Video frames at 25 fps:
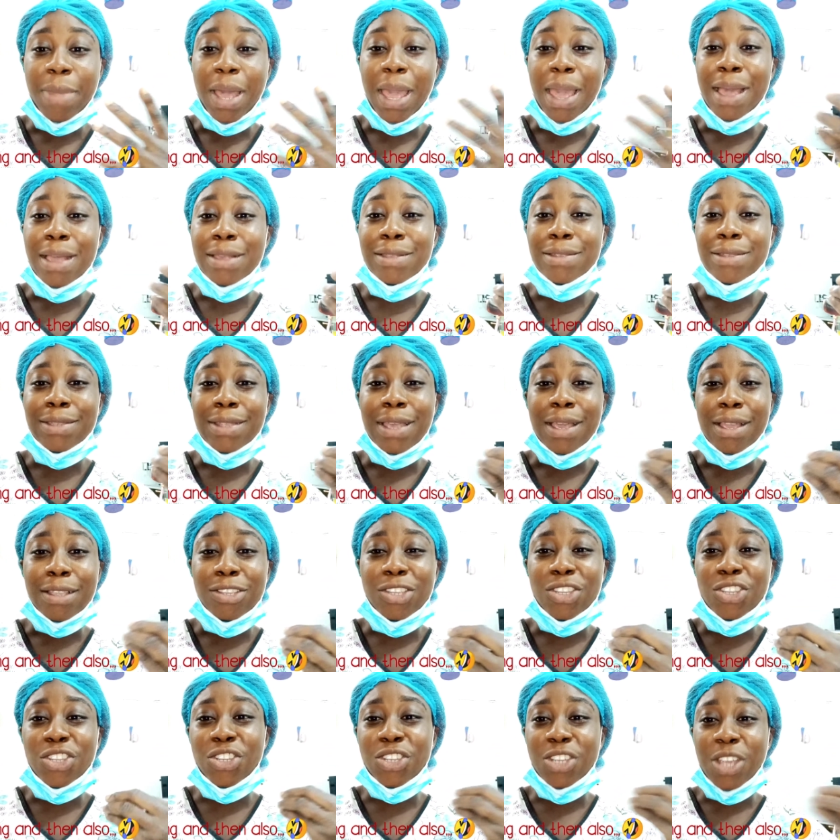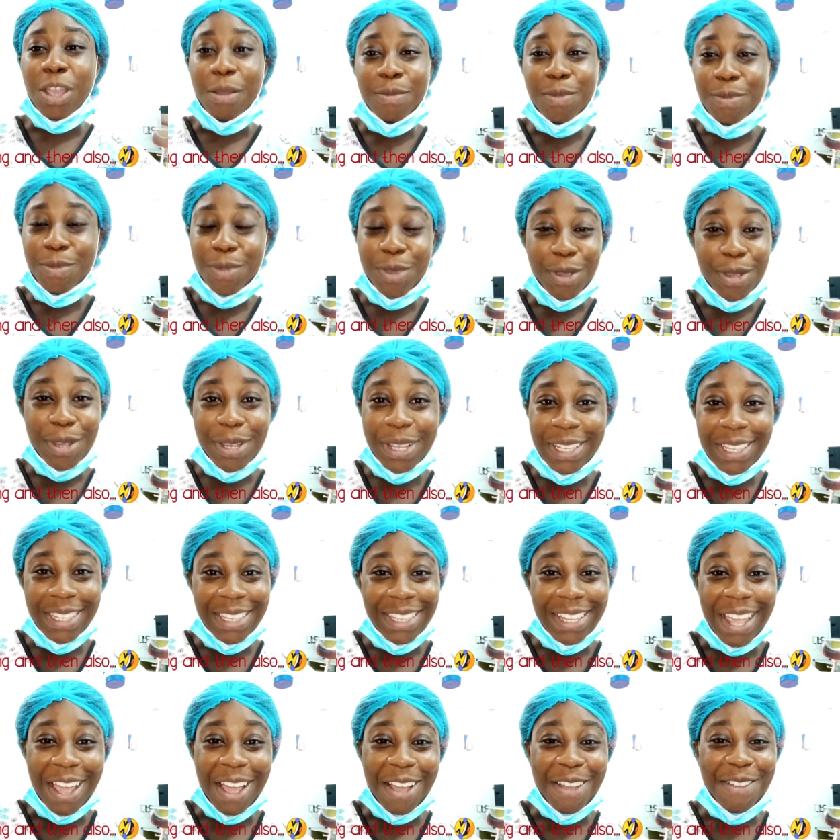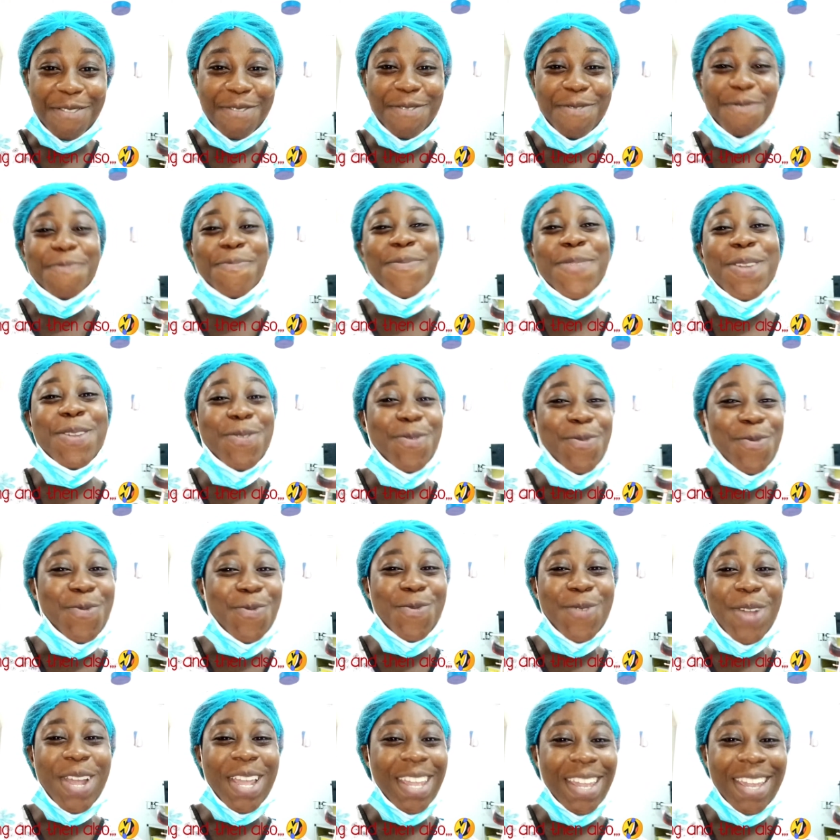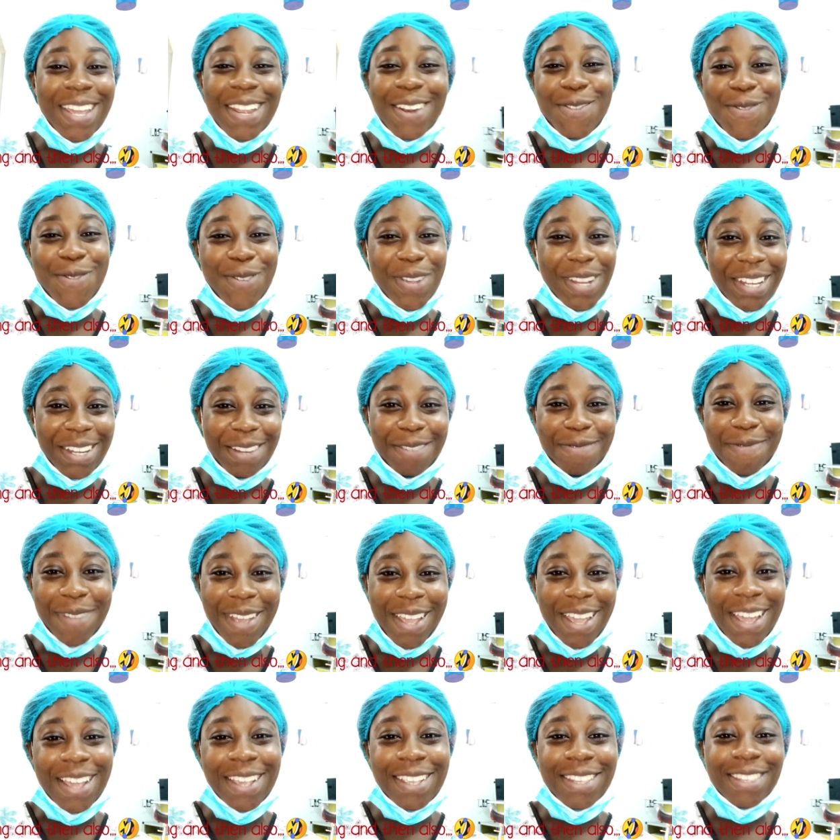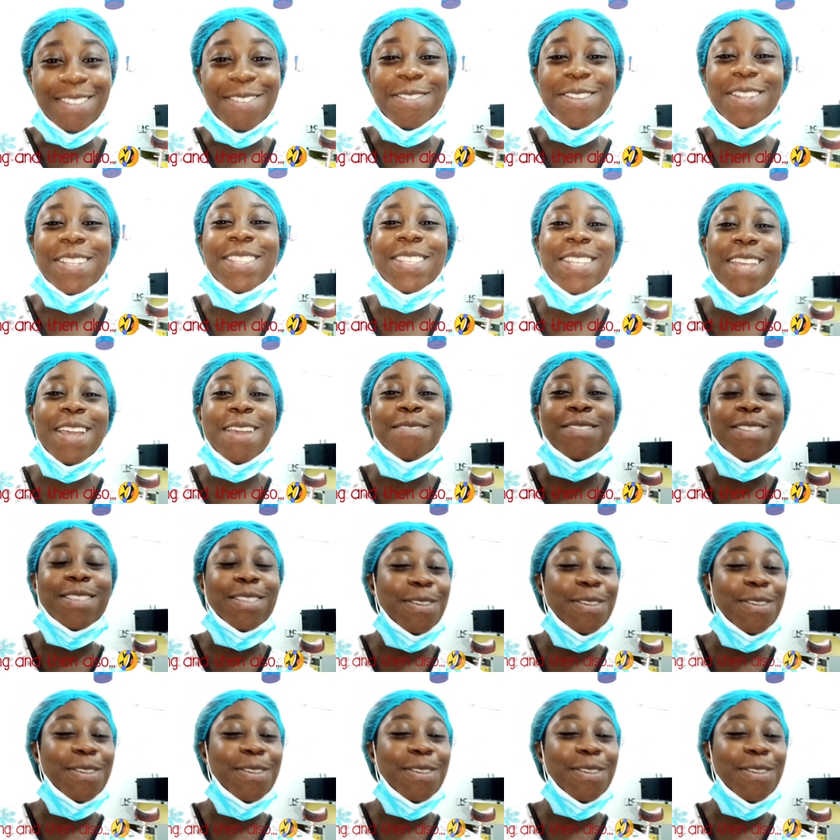My hands are sharp because I've been washing my hands all the time,